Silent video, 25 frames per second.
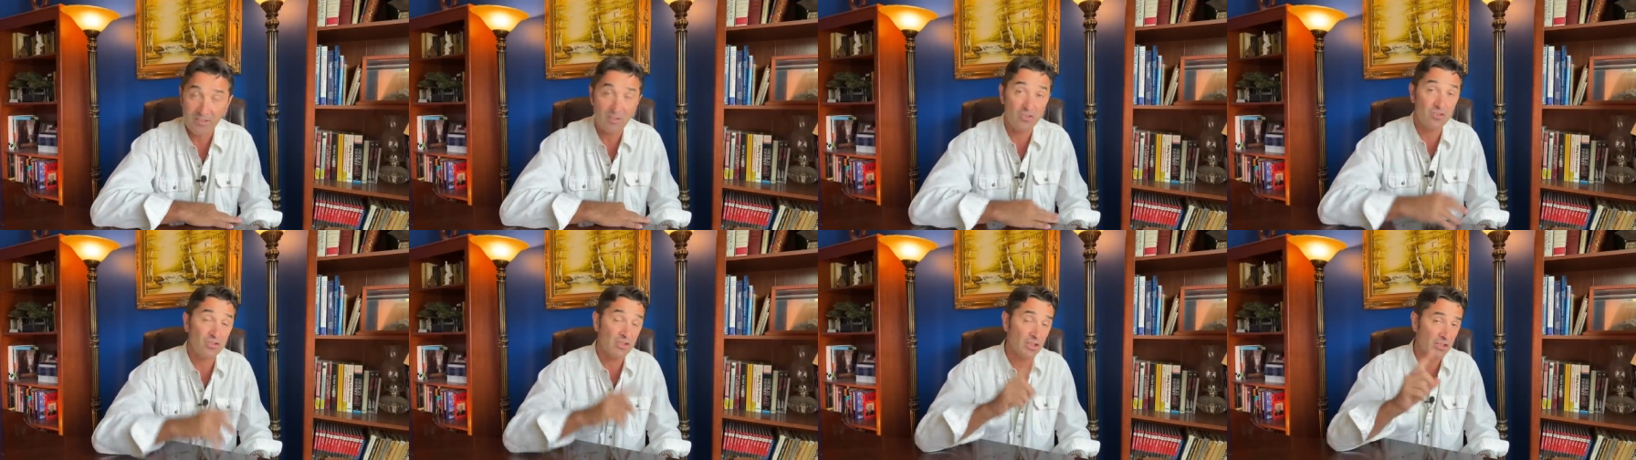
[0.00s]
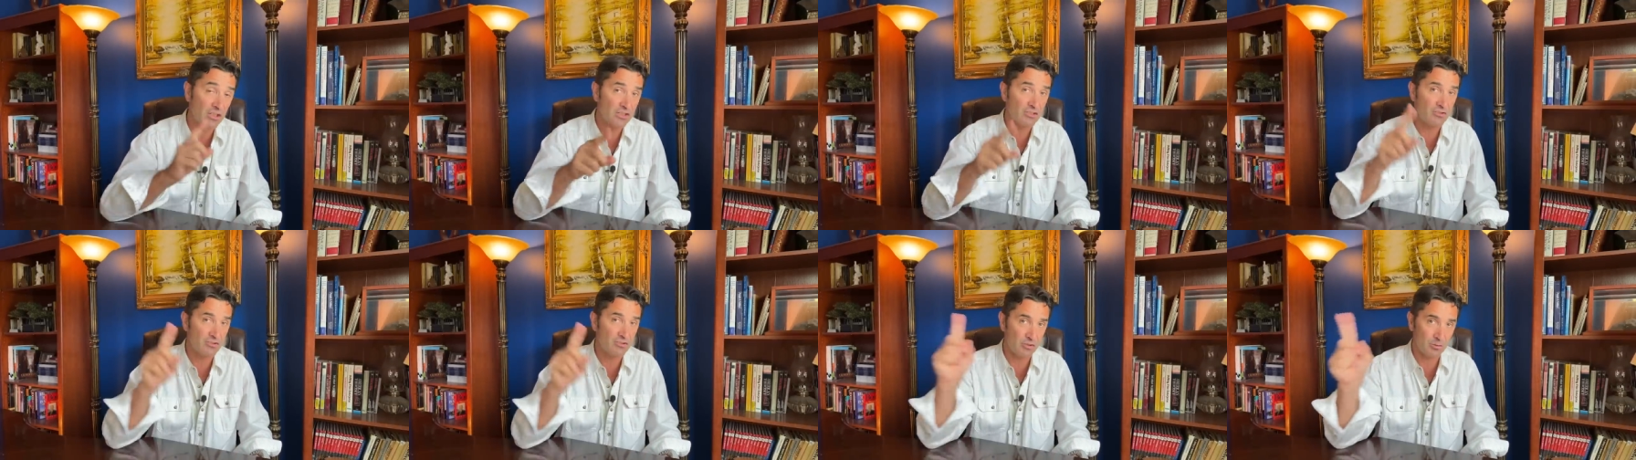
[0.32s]

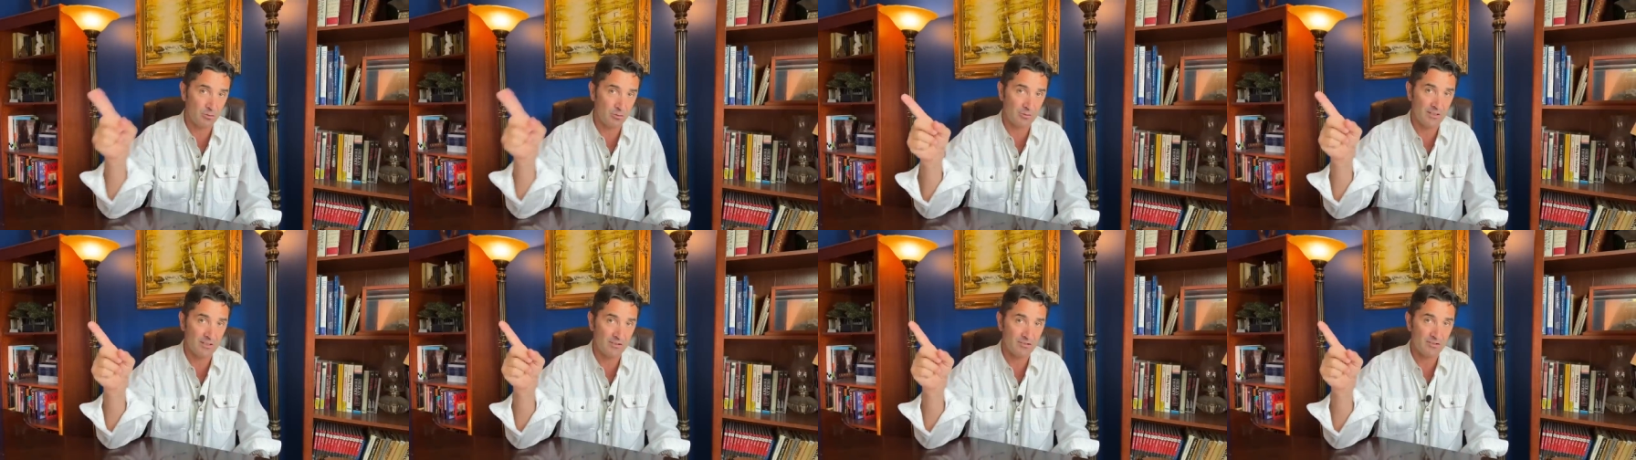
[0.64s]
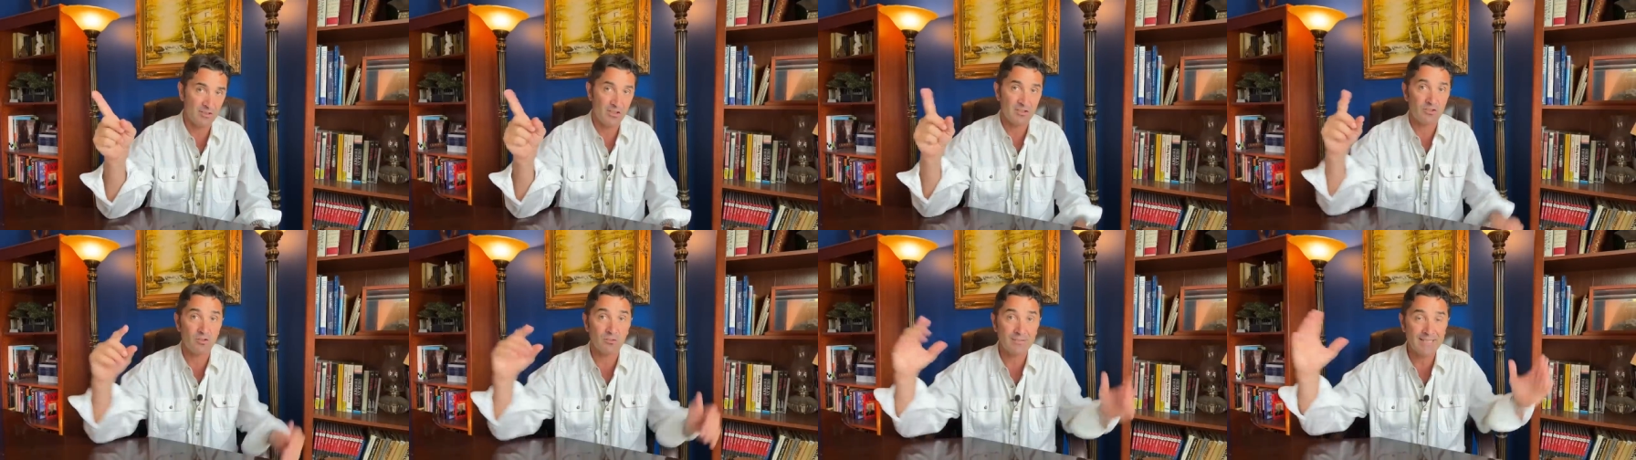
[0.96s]
certain
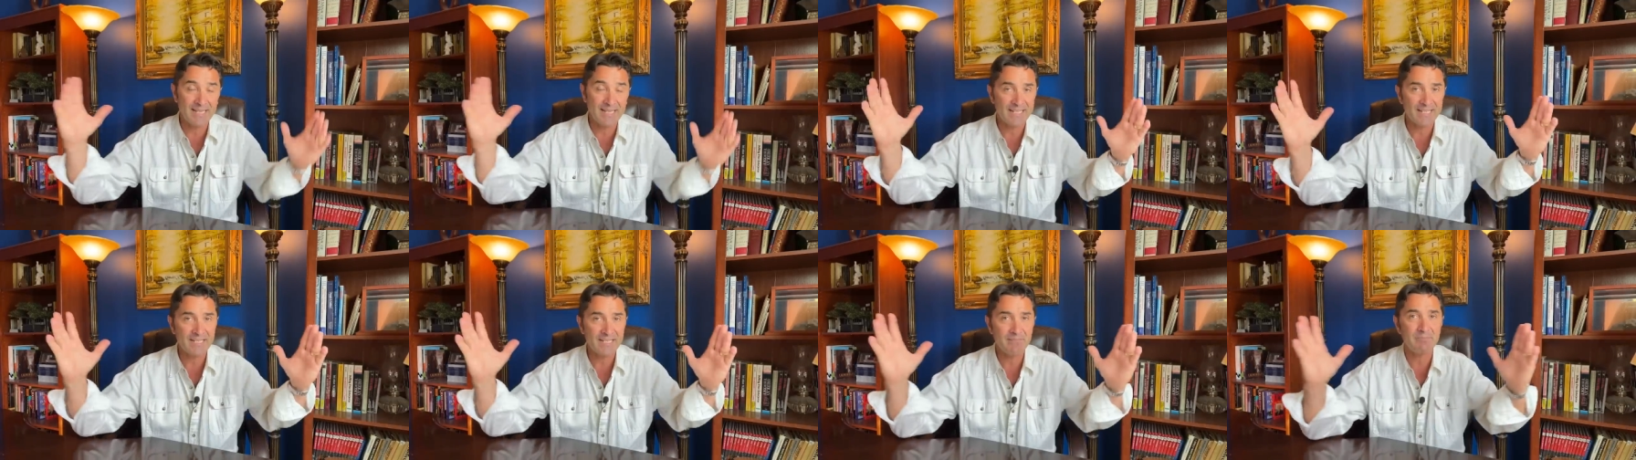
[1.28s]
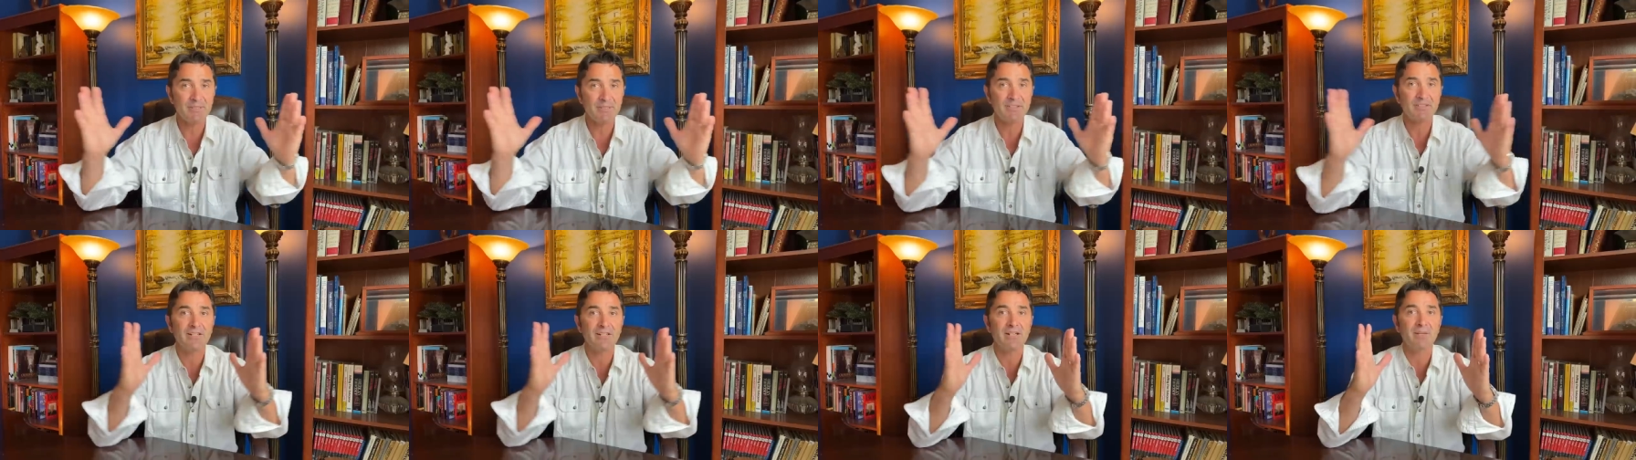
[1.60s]
students, so they
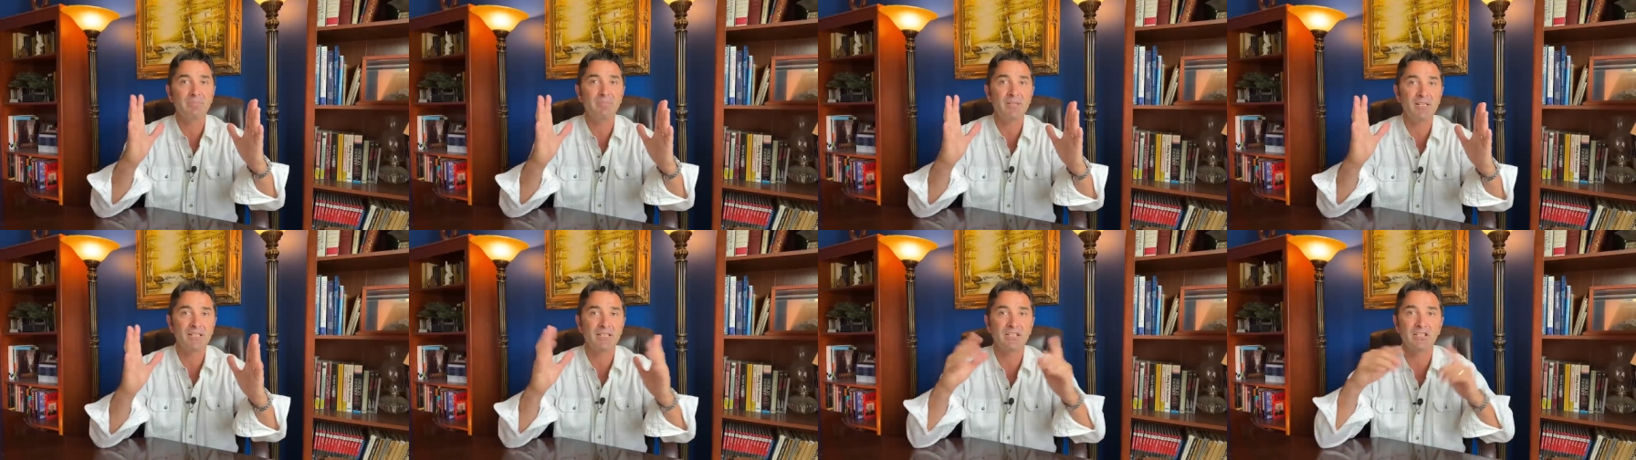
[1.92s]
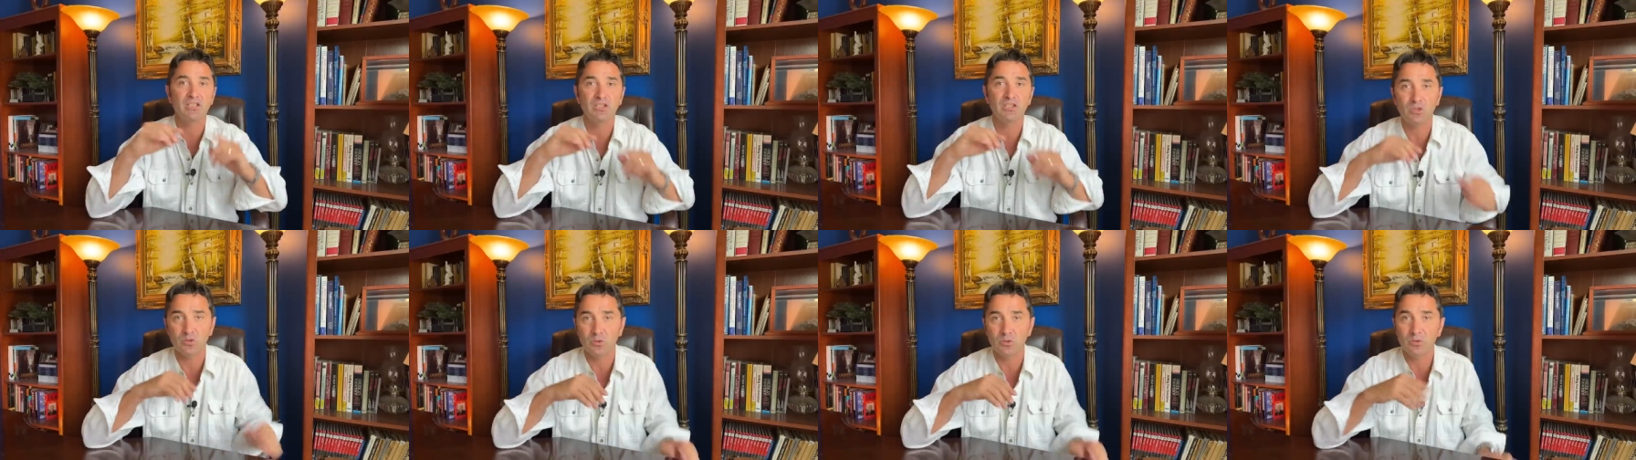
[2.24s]
limit their
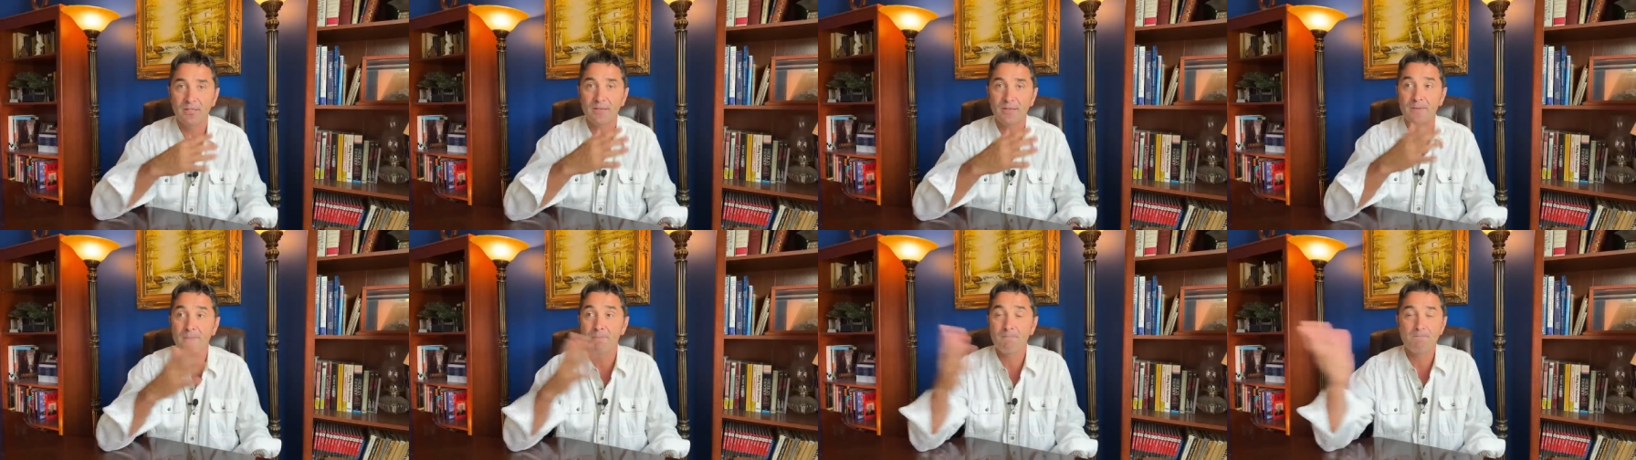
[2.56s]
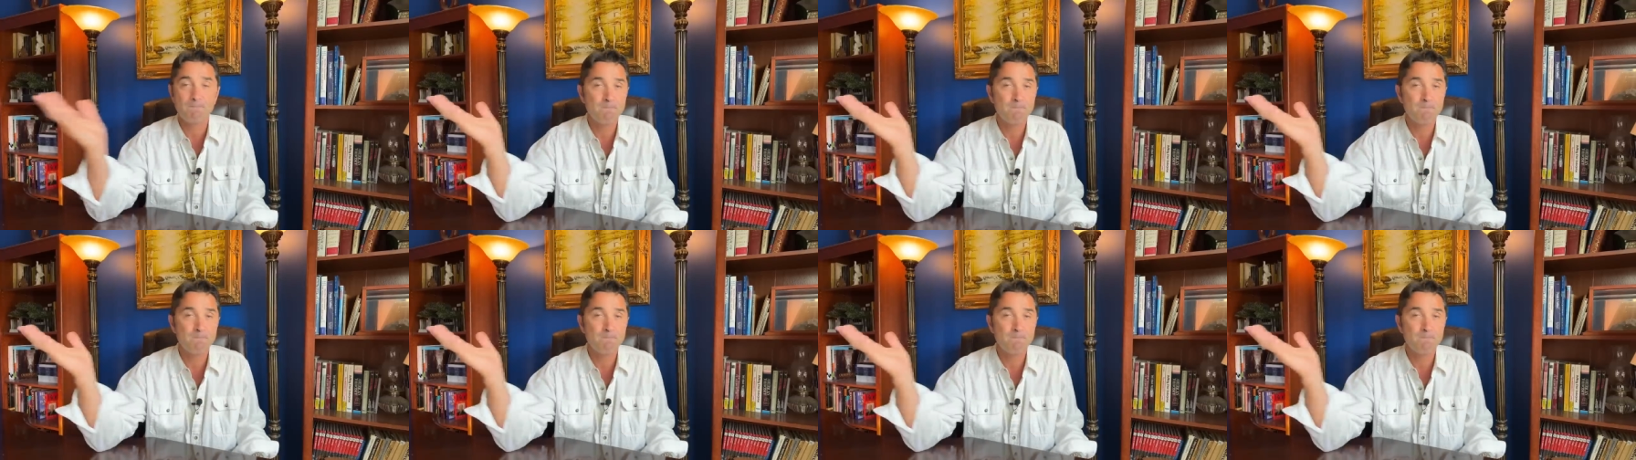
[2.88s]
ability to